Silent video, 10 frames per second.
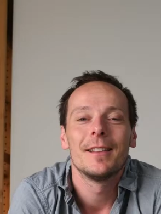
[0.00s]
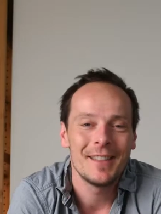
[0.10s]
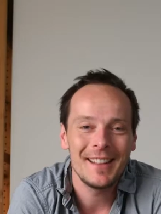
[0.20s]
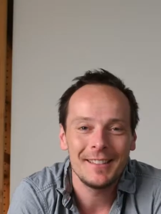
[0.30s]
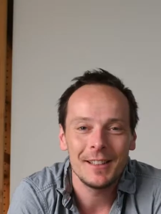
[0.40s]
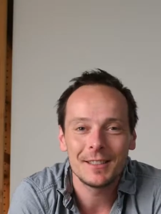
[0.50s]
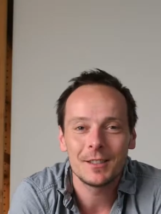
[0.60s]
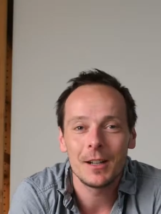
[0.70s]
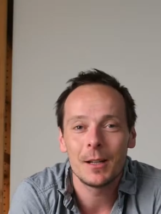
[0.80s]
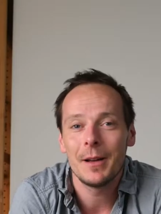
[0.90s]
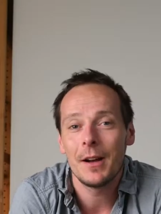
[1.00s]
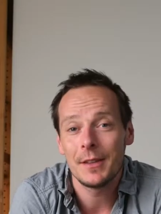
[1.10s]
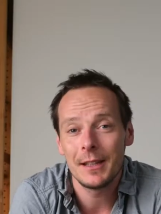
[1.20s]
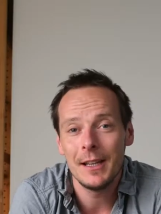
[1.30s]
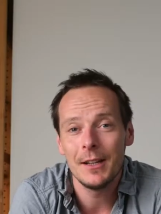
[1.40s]
Then let's talk about
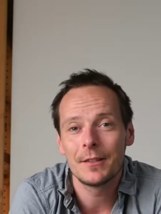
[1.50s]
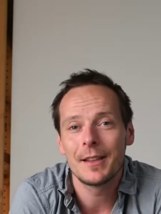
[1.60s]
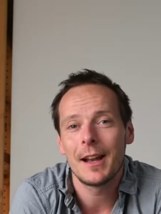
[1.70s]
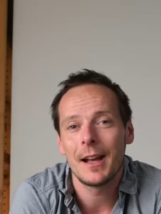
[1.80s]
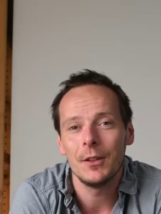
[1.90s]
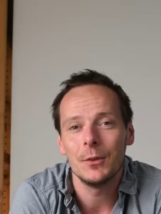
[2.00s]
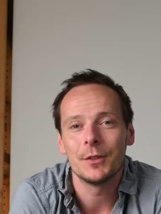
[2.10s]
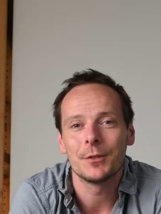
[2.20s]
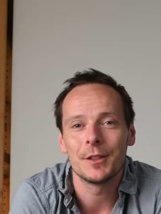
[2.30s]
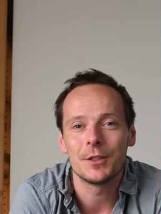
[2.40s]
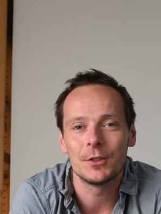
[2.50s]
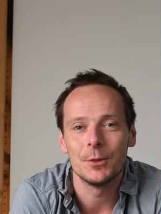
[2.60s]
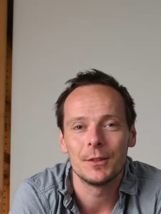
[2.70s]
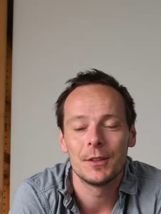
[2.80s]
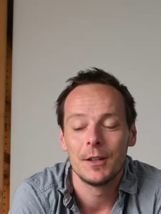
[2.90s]
the gear that I used for this
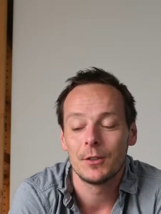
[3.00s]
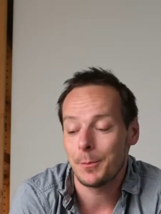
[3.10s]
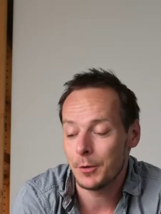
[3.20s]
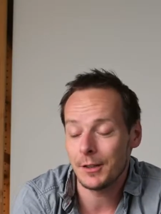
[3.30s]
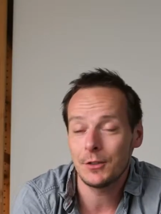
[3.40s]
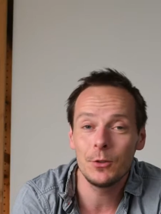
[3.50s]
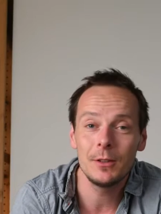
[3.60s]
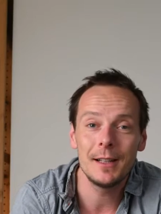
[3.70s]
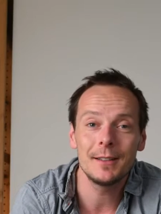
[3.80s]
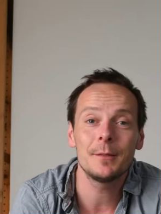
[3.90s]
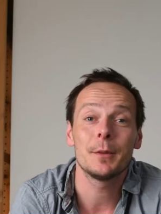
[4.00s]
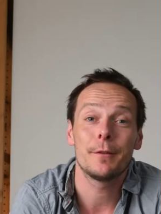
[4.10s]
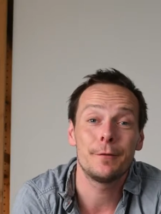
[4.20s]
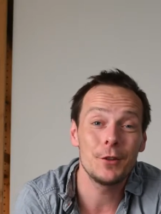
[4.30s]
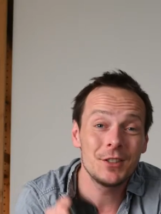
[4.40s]
shoot. So I put on two lenses, but
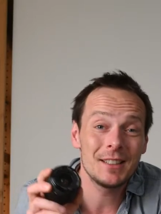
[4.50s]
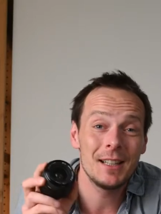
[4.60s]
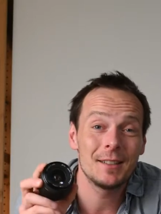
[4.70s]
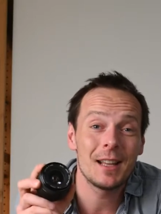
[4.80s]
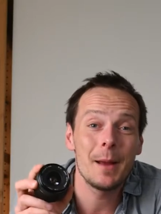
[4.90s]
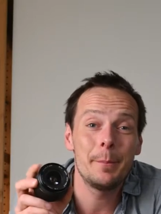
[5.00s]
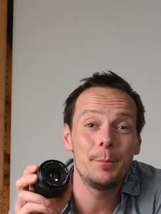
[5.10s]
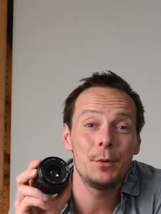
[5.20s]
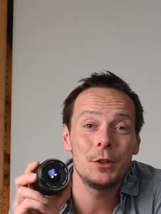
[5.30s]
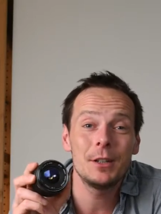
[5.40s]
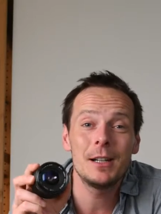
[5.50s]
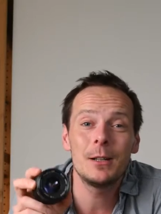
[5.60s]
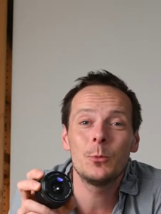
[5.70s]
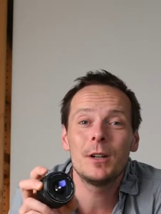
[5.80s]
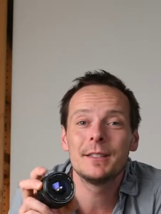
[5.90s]
the first lens I put
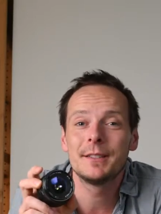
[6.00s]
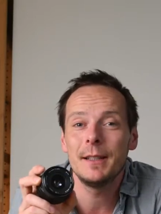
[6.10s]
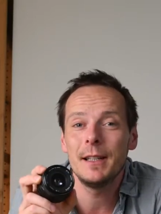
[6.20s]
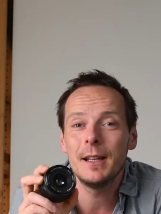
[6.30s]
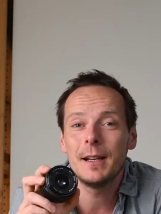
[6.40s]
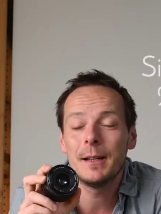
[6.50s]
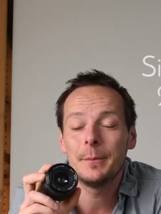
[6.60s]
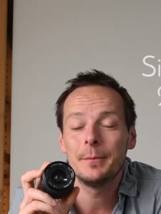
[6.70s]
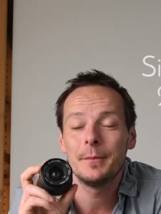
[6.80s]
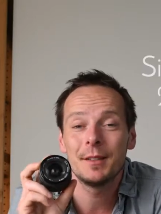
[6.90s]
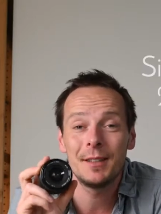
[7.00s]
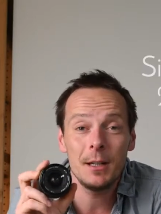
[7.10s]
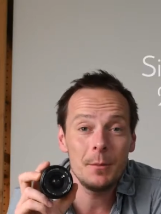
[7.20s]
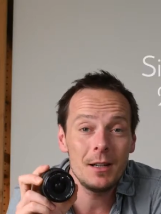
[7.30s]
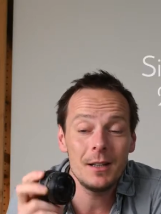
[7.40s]
on was the
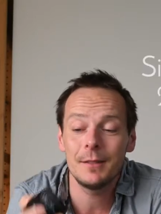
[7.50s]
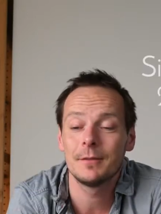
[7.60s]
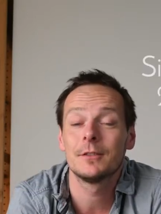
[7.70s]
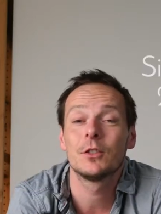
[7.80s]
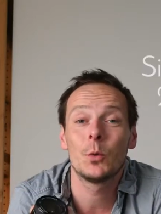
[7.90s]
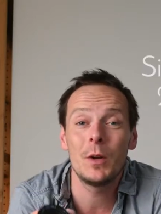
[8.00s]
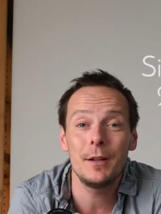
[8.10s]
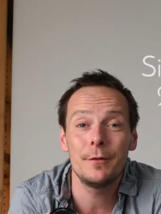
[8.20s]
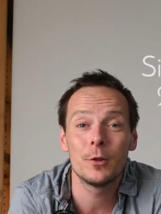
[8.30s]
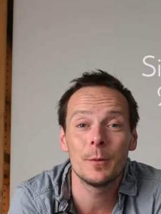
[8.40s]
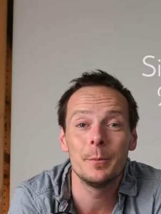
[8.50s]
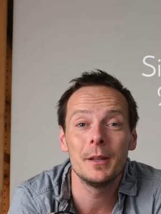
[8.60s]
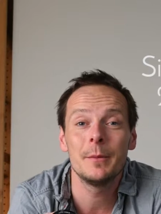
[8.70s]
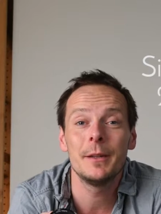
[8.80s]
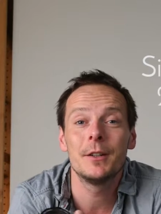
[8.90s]
Sigma
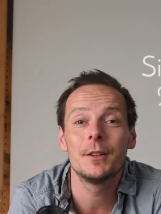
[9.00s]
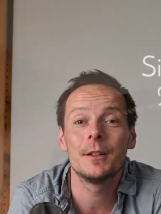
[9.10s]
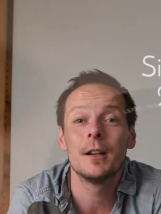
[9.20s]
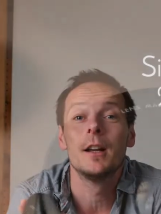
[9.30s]
24mm